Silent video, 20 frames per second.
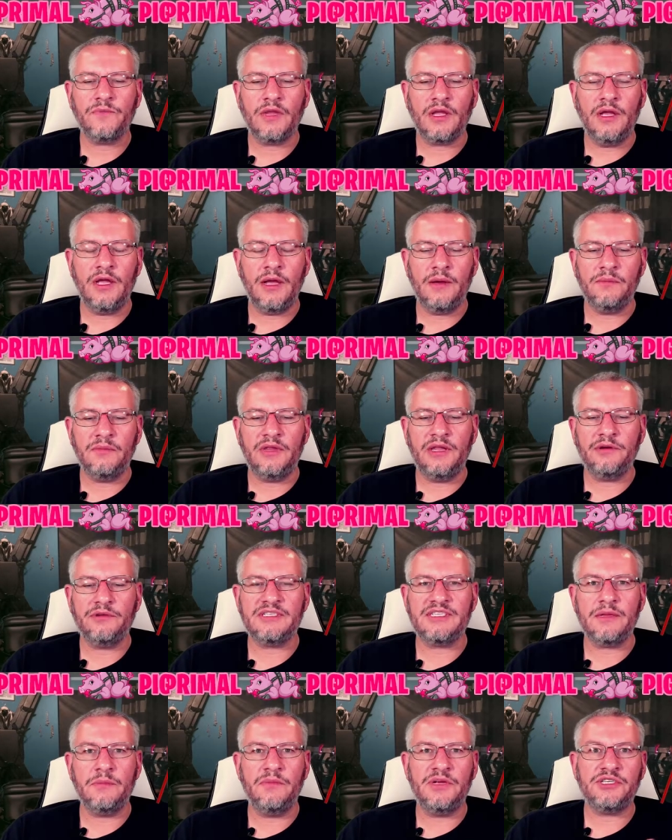um, their
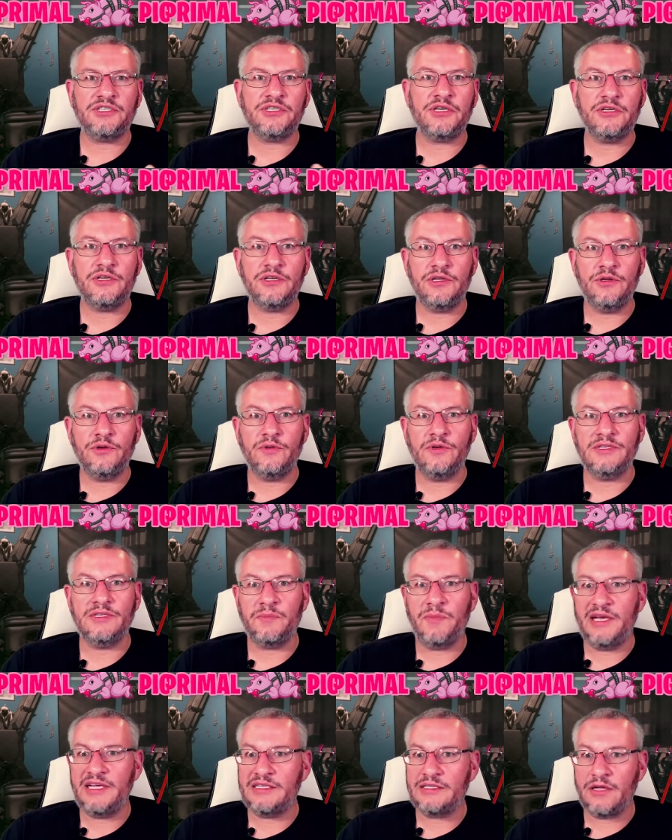submission to you is
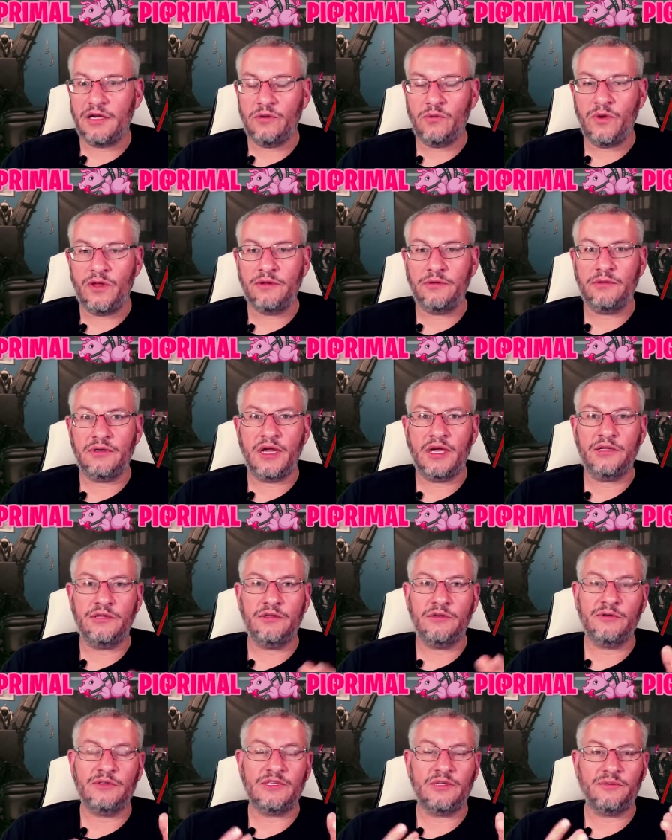based on whether or not
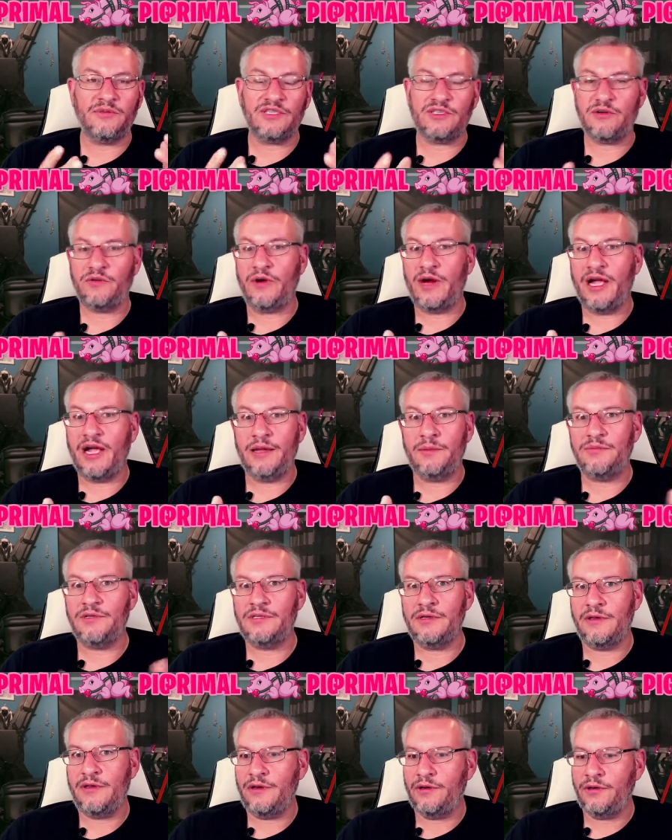you subscribe
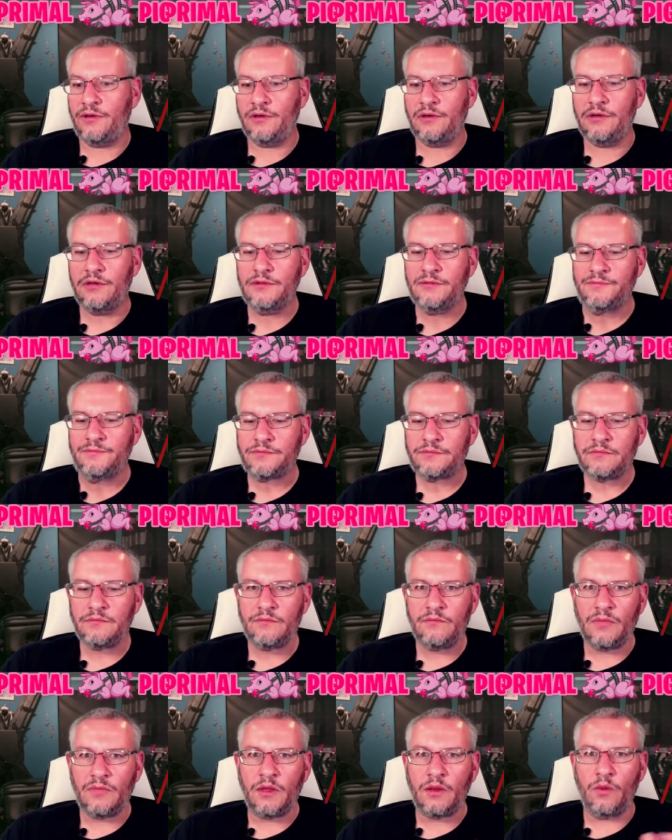to their
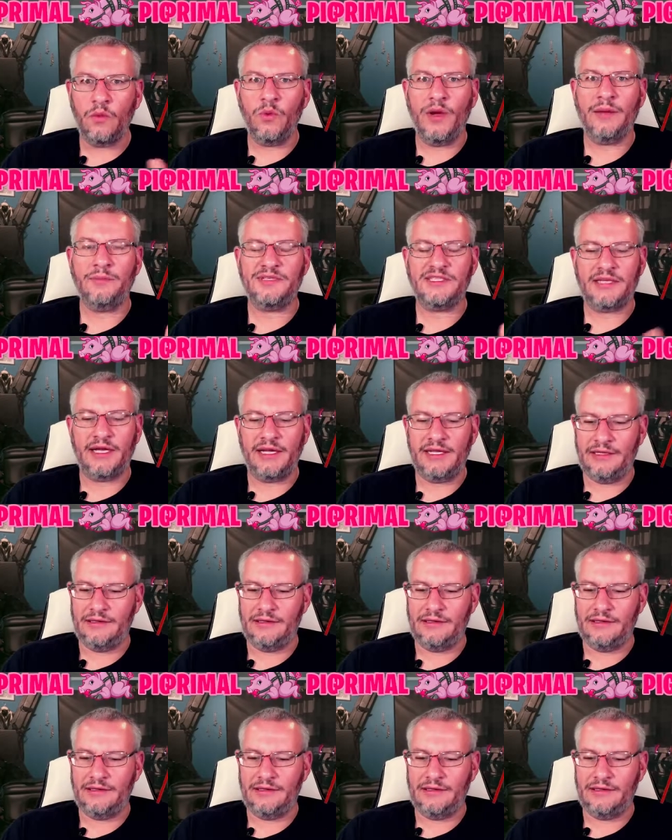website.